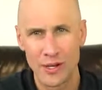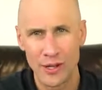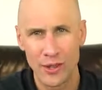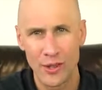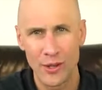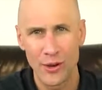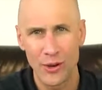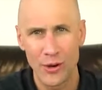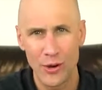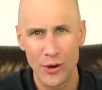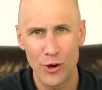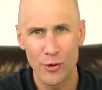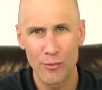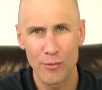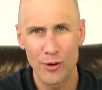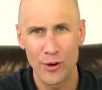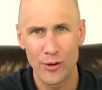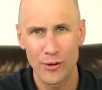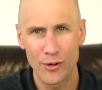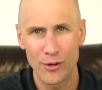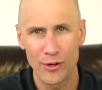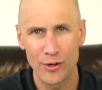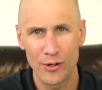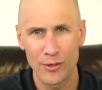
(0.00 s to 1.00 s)
the
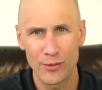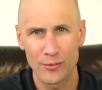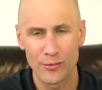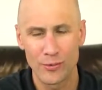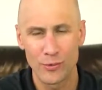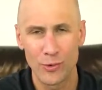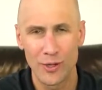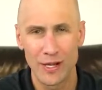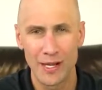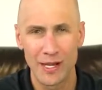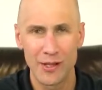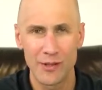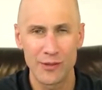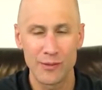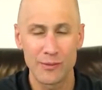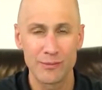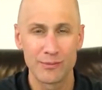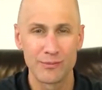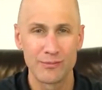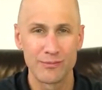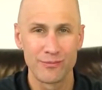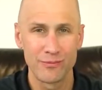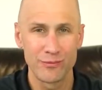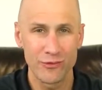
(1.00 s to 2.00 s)
homeowner? Well,
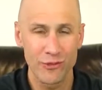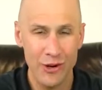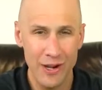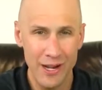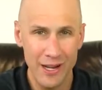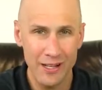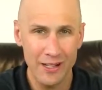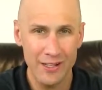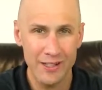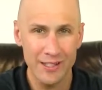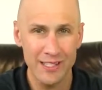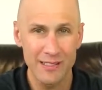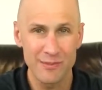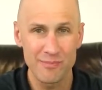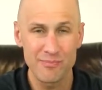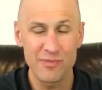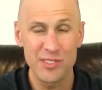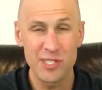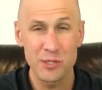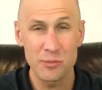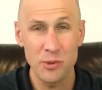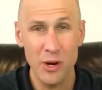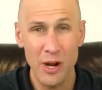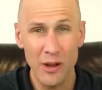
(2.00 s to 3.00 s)
frankly,
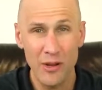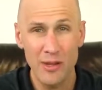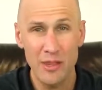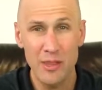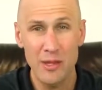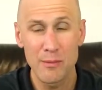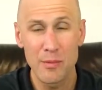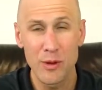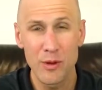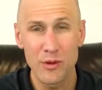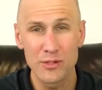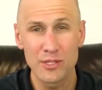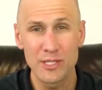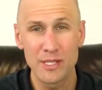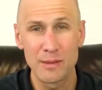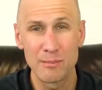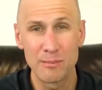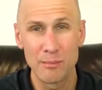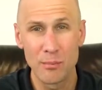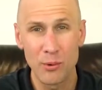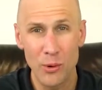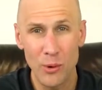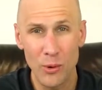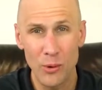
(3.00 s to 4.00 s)
it's probably the most
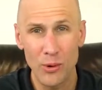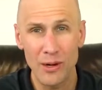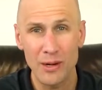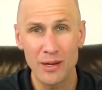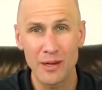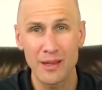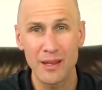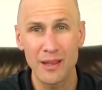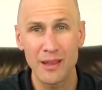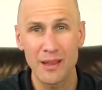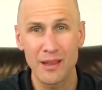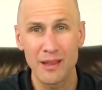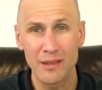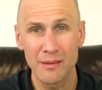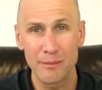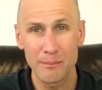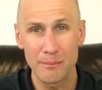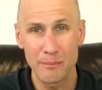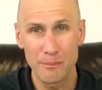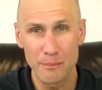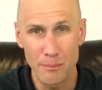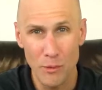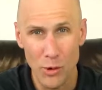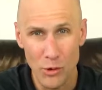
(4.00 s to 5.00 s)
important,
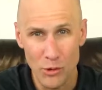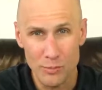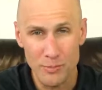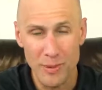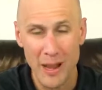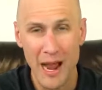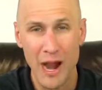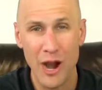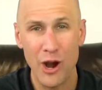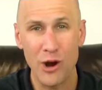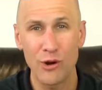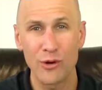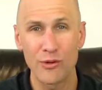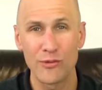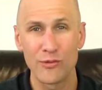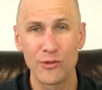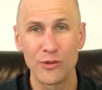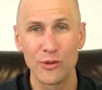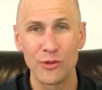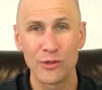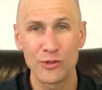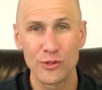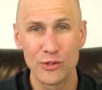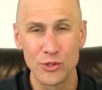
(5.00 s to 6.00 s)
most
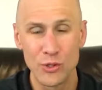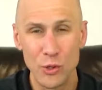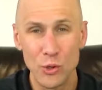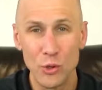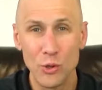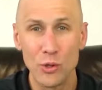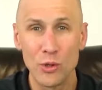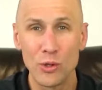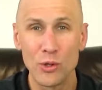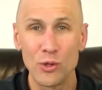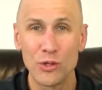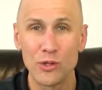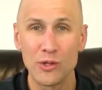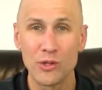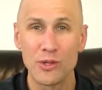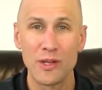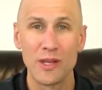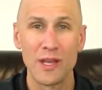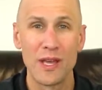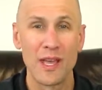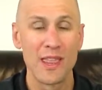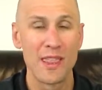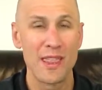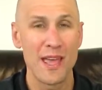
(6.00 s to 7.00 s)
powerful tool
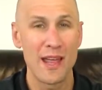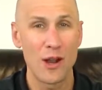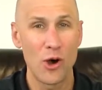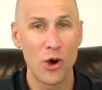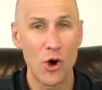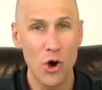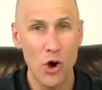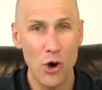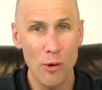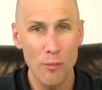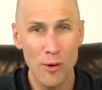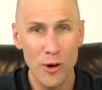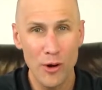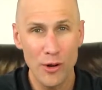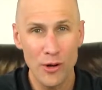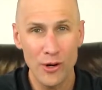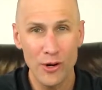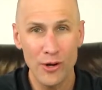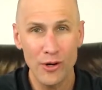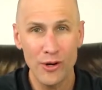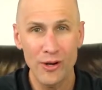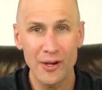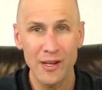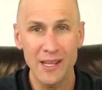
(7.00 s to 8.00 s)
that a
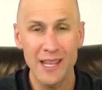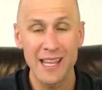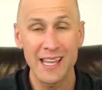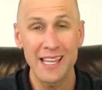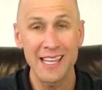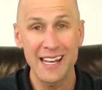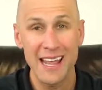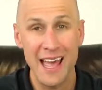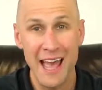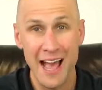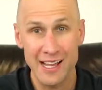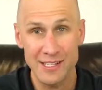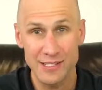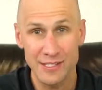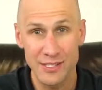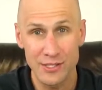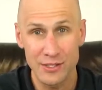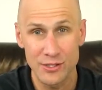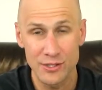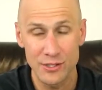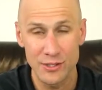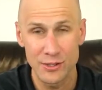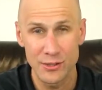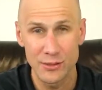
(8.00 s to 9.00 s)
homeowner can get
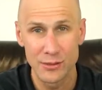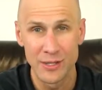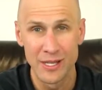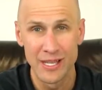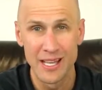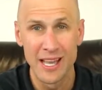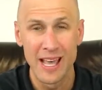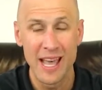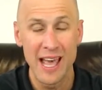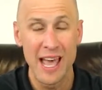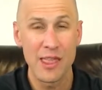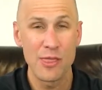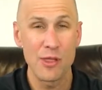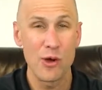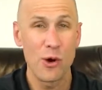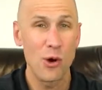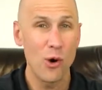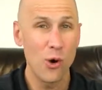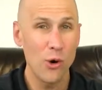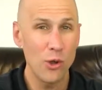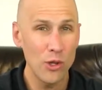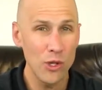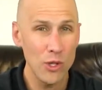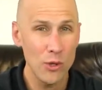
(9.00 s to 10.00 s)
access to. And the
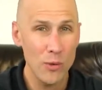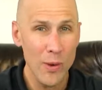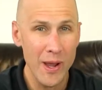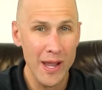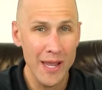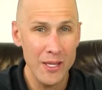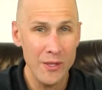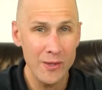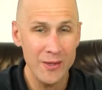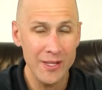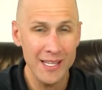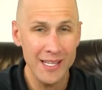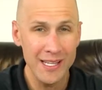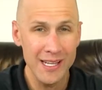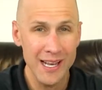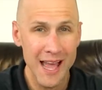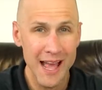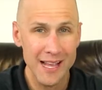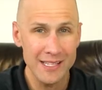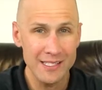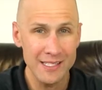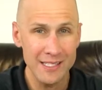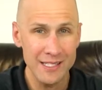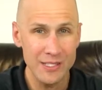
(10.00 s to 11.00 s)
only way you can get
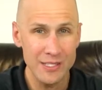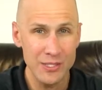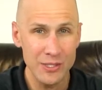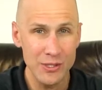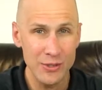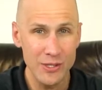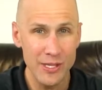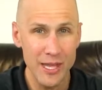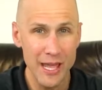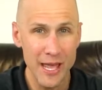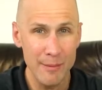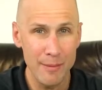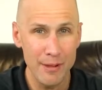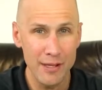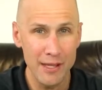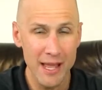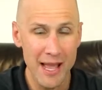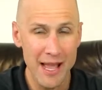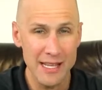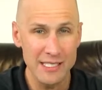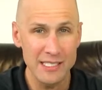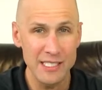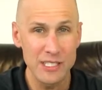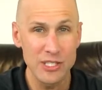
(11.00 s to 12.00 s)
access to the
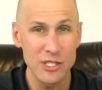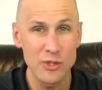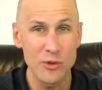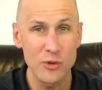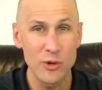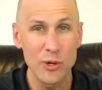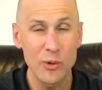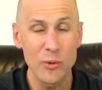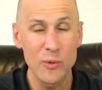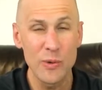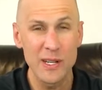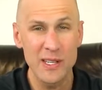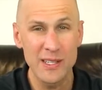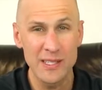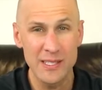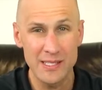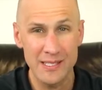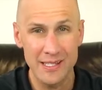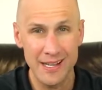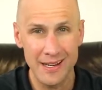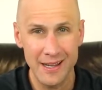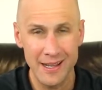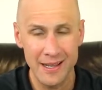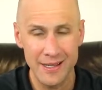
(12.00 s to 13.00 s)
MLS is through a real
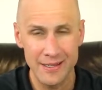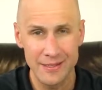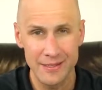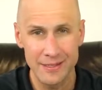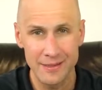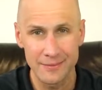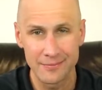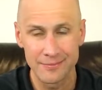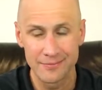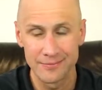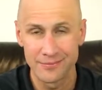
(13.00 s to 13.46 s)
estate agent.